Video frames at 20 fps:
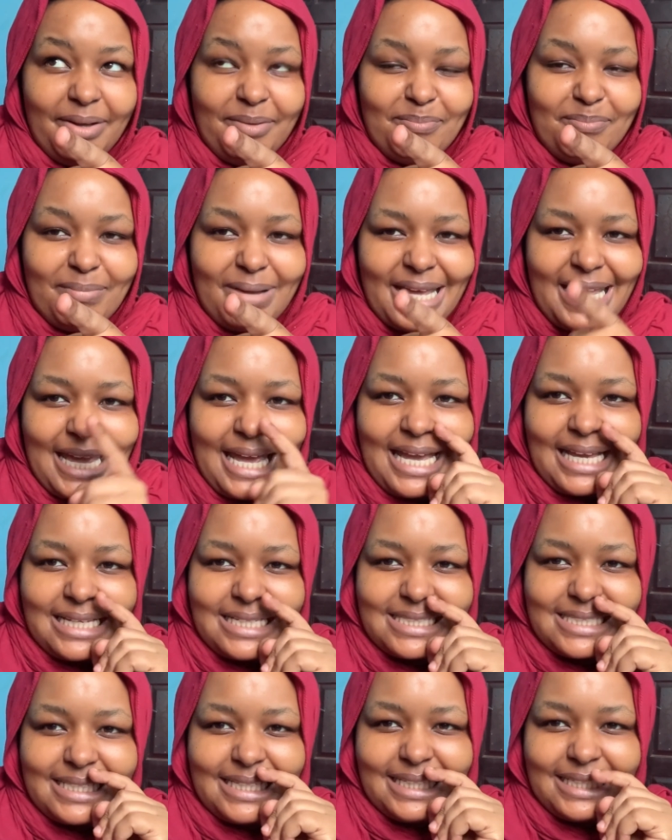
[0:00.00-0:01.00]
my
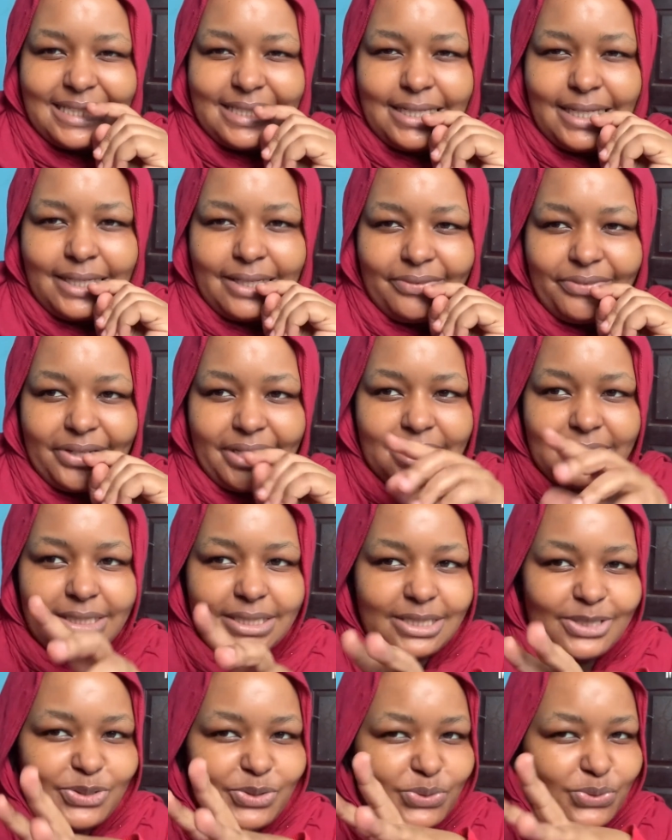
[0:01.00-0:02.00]
eyes get
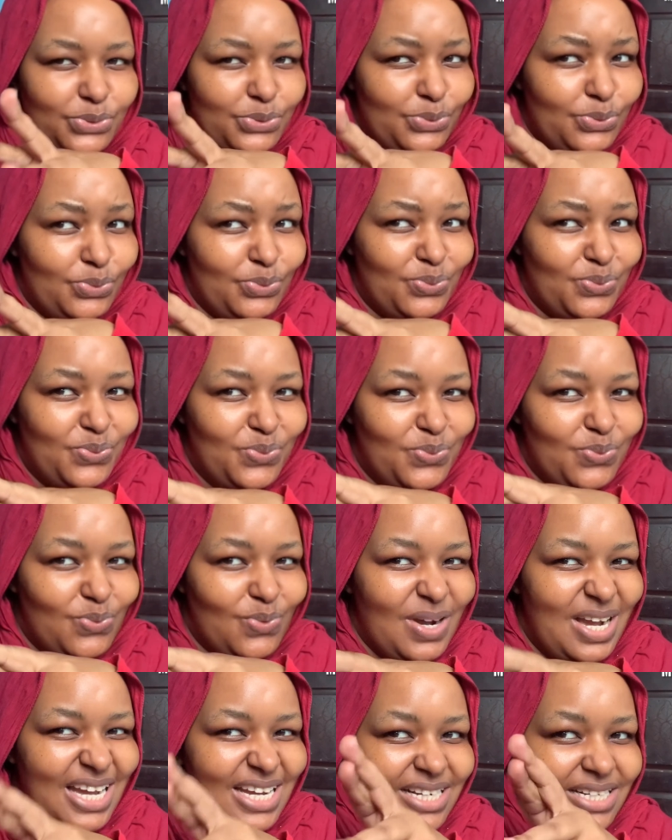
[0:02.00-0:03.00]
directed to
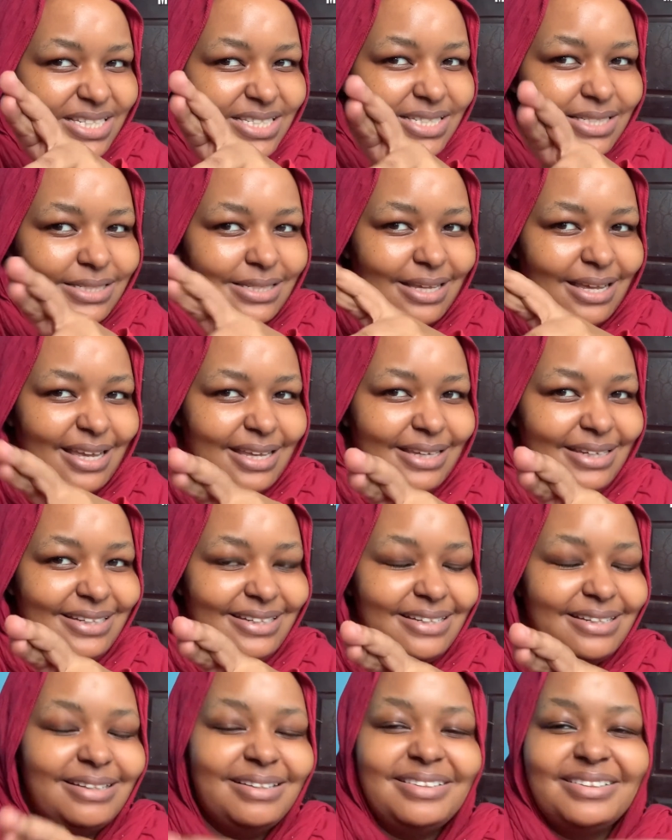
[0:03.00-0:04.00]
one
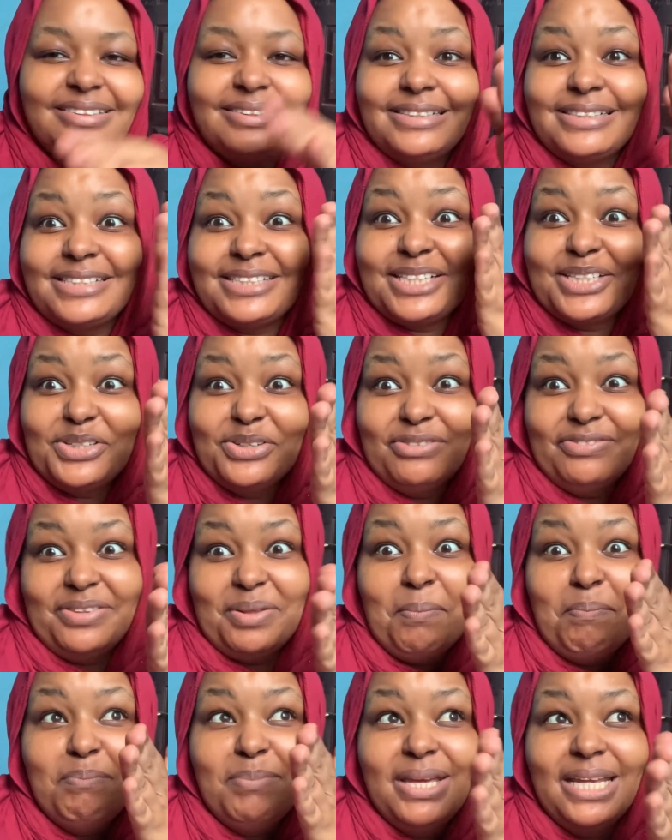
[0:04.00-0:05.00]
side instead of the
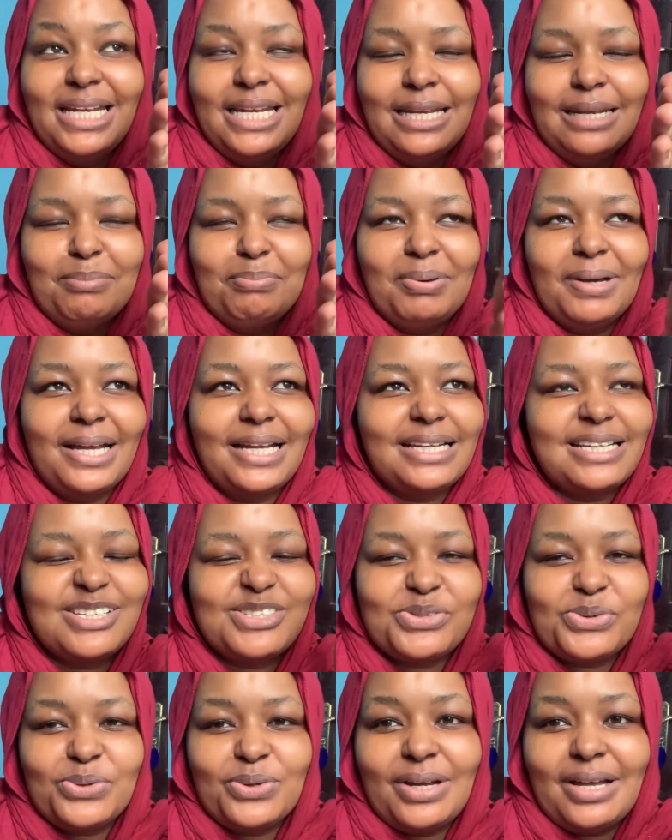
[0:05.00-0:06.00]
middle part,
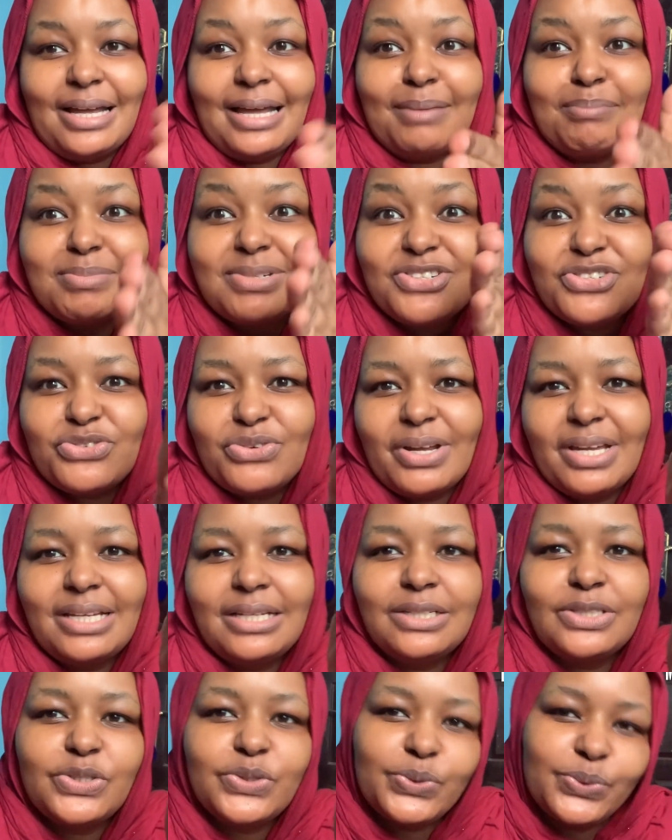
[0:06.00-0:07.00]
so I'm
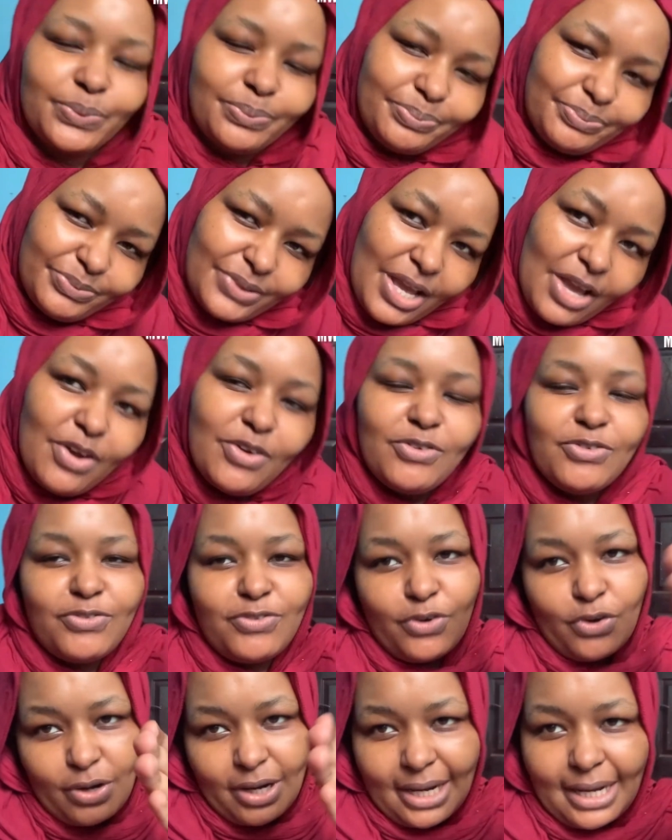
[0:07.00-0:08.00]
trying to
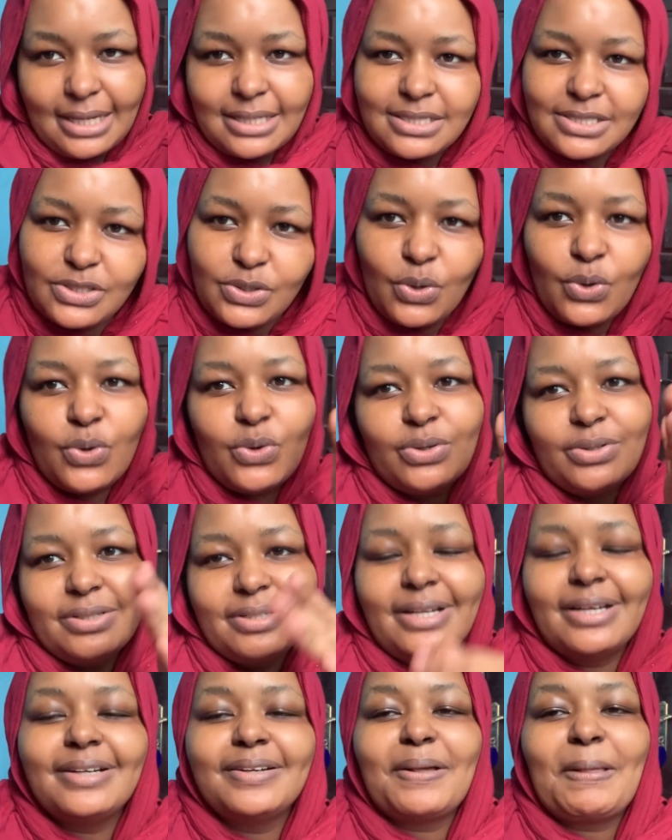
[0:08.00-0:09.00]
focus on